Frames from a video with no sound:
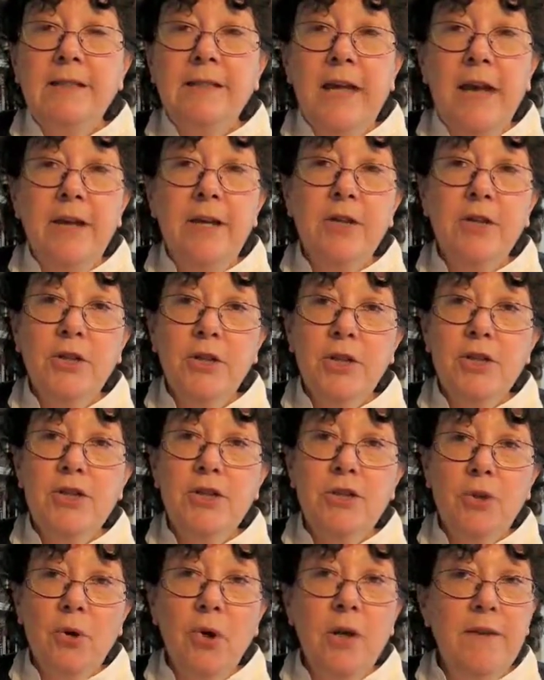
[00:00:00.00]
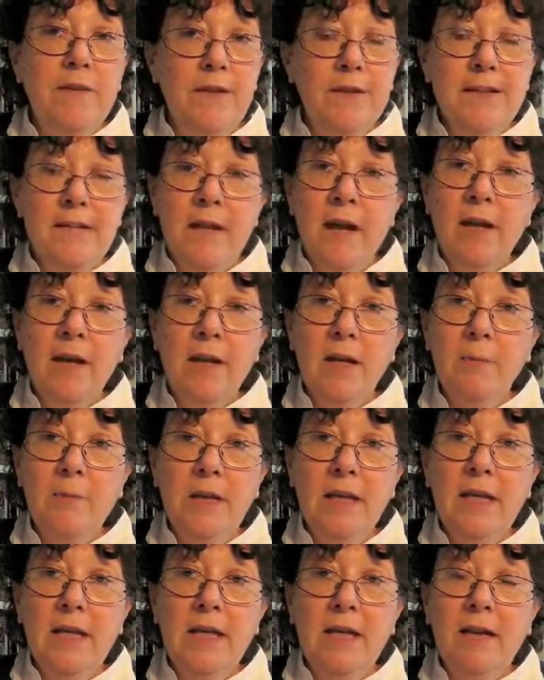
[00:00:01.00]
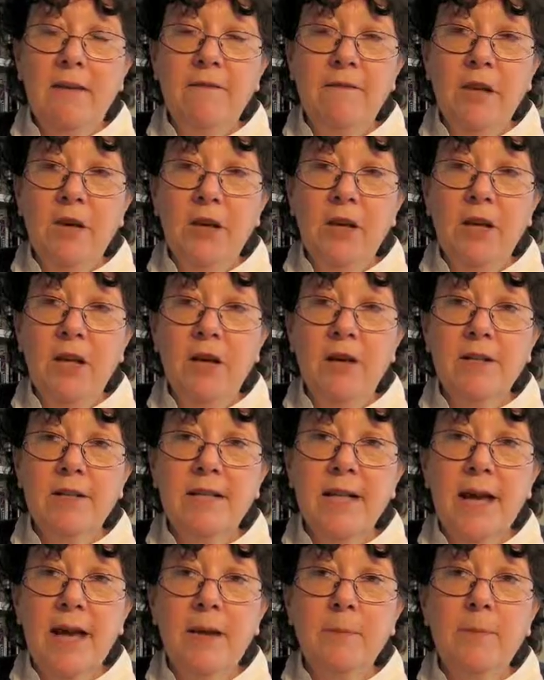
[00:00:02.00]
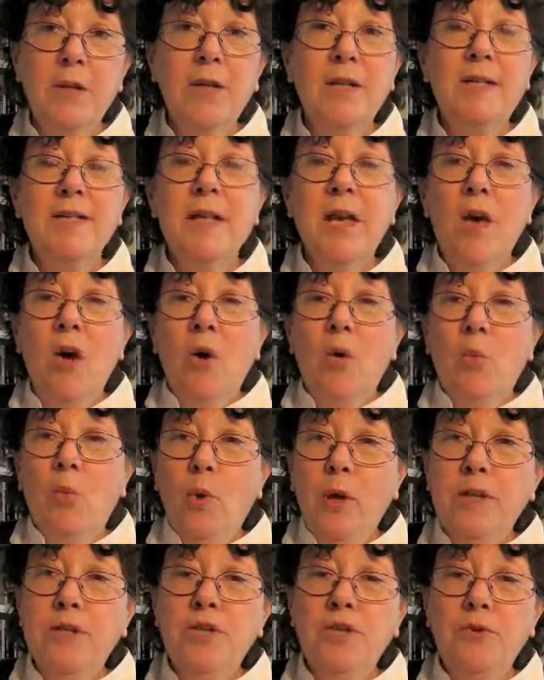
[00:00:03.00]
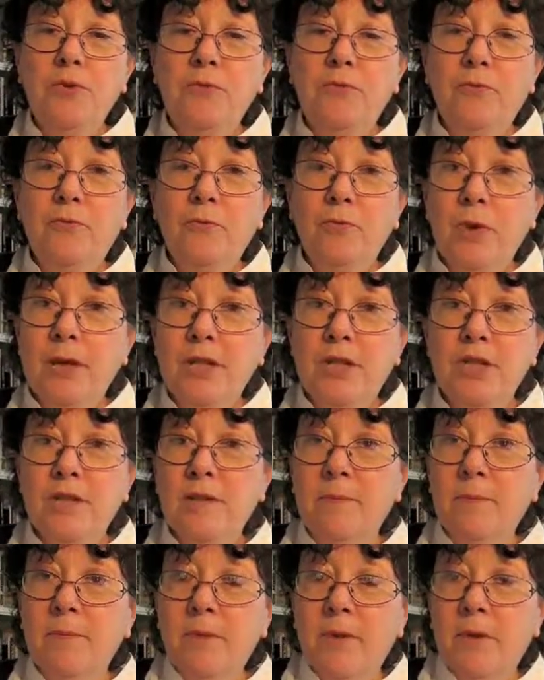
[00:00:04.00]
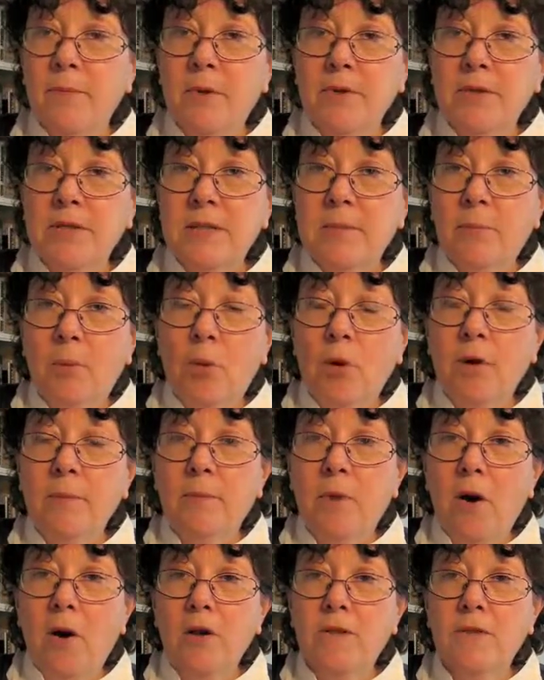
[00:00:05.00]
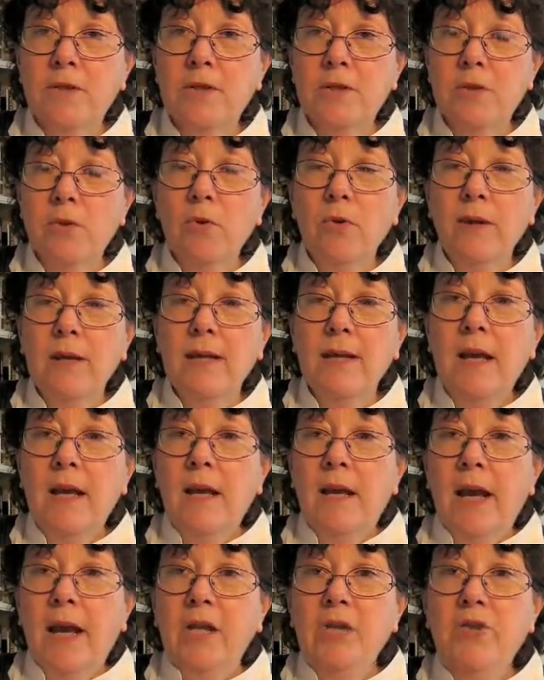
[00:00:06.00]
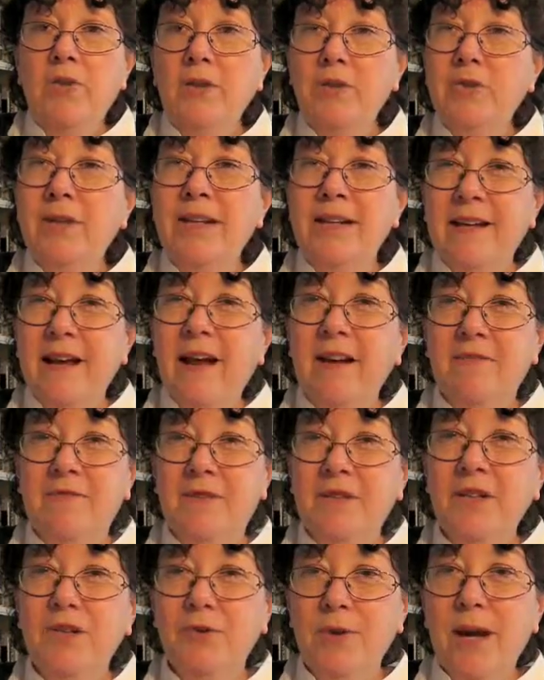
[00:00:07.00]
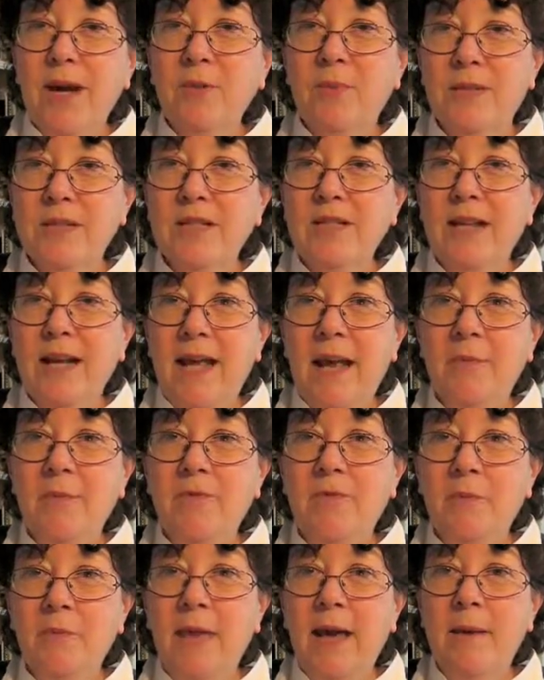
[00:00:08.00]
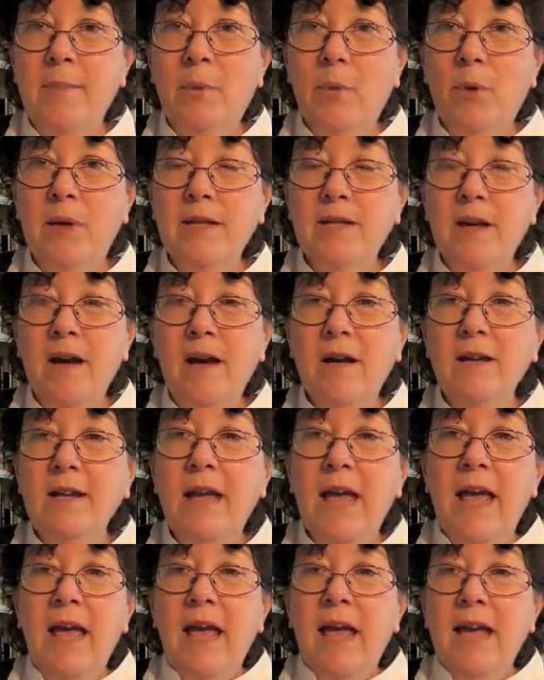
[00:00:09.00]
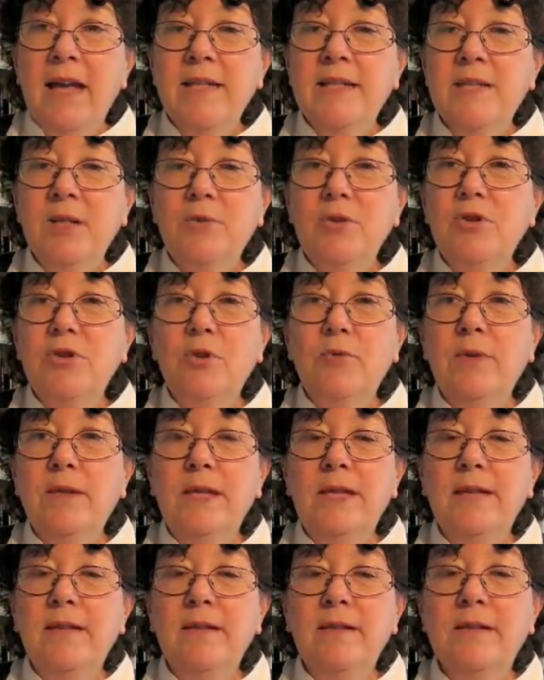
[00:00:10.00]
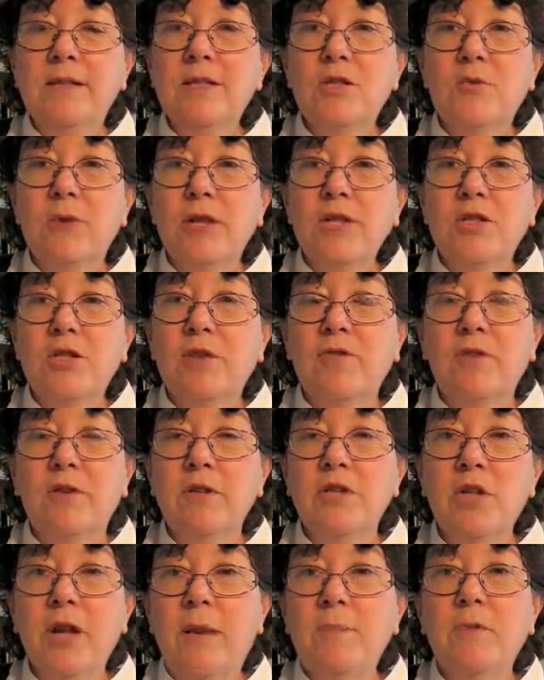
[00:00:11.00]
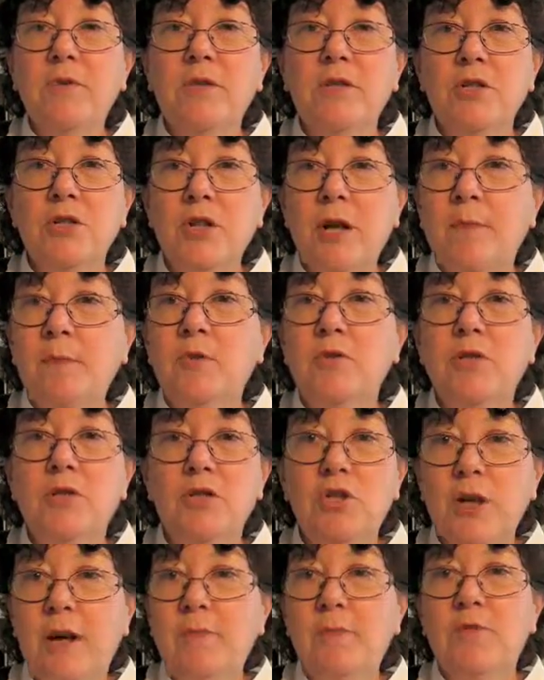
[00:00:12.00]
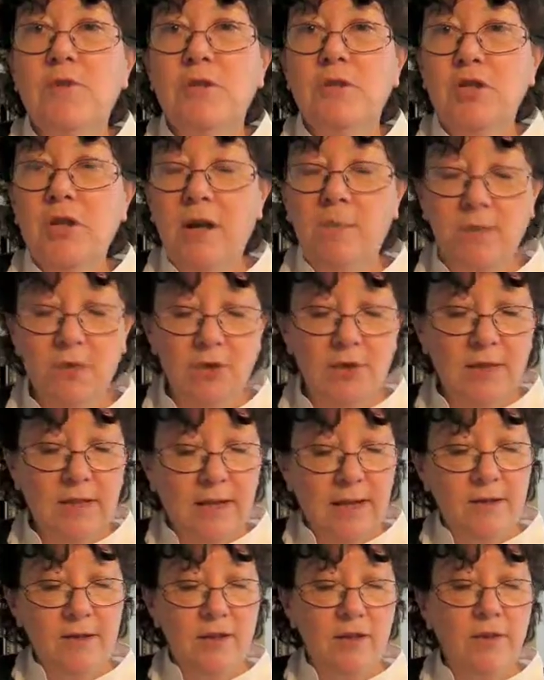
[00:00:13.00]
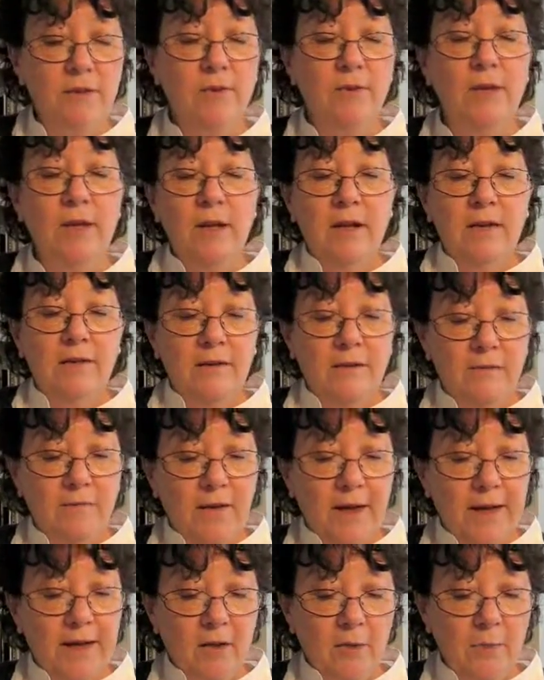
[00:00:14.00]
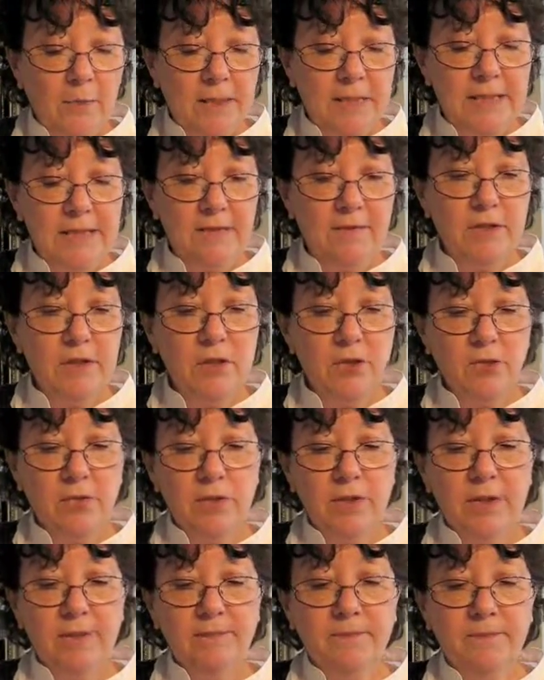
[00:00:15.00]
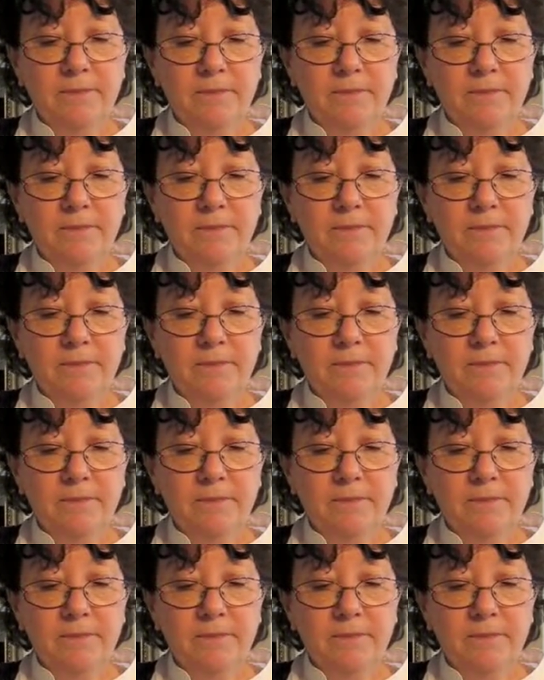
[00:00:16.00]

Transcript: Now, in a good story, that's not going to be a very long time, because once you've reached the most important part of the story, and you can kind of figure out what's going to happen from that point on, and so you don't need it stretched over chapters and chapters and chapters and chapters to get to the final piece of the story.